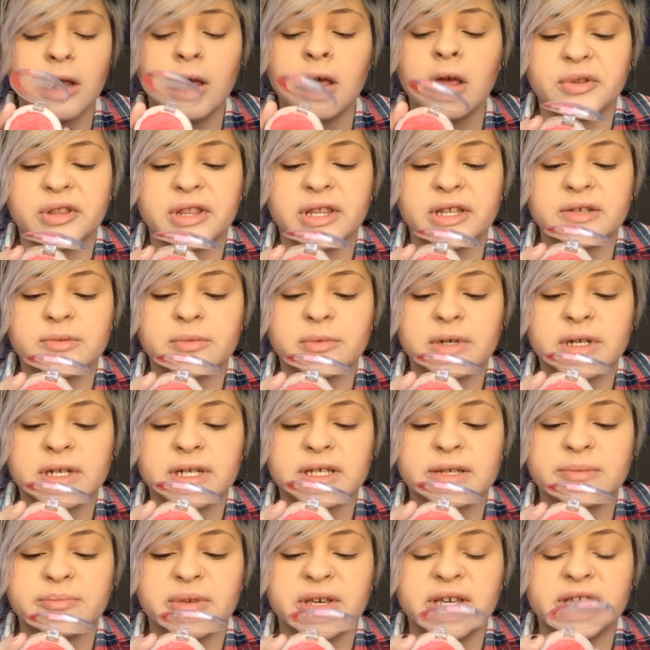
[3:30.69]
but this one
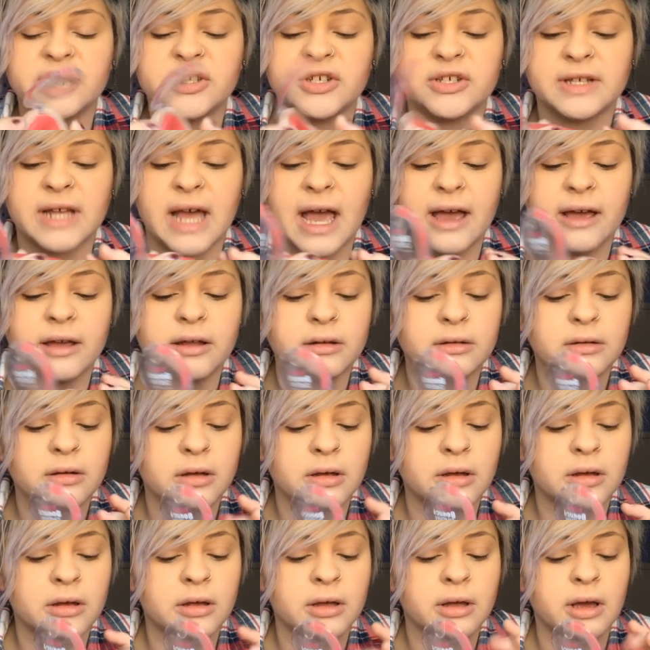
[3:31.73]
is Peach Satin,
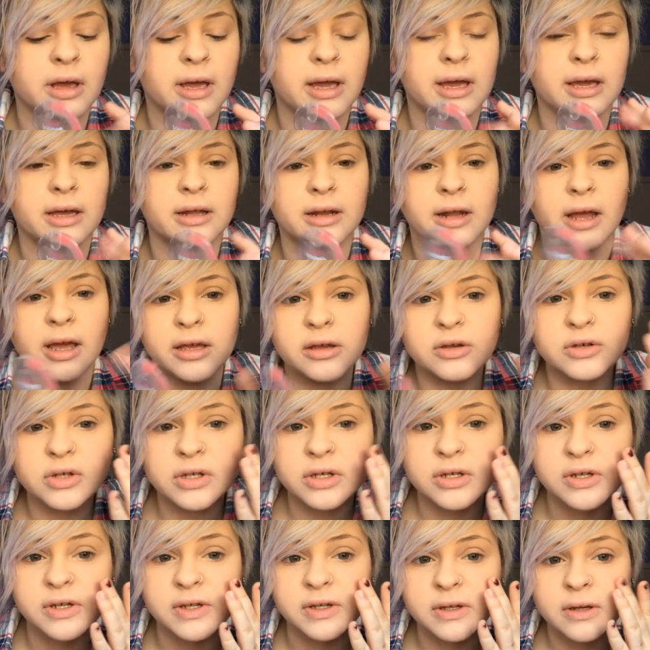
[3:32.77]
and I
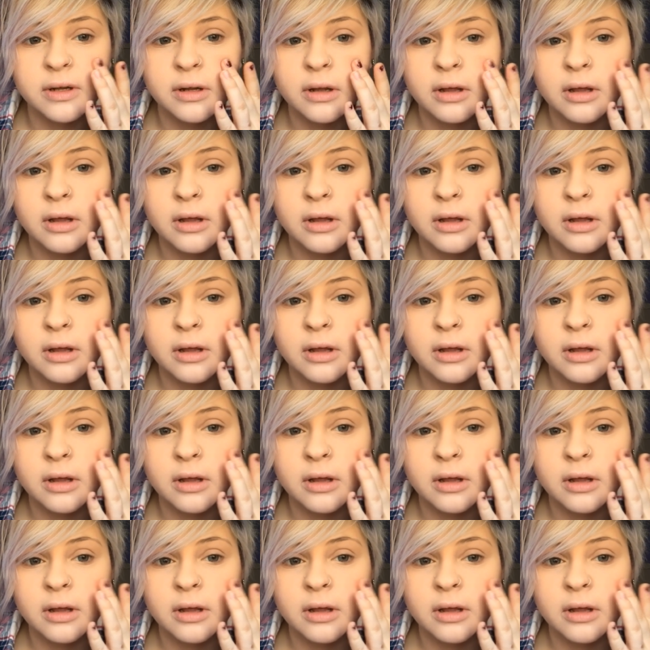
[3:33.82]
usually just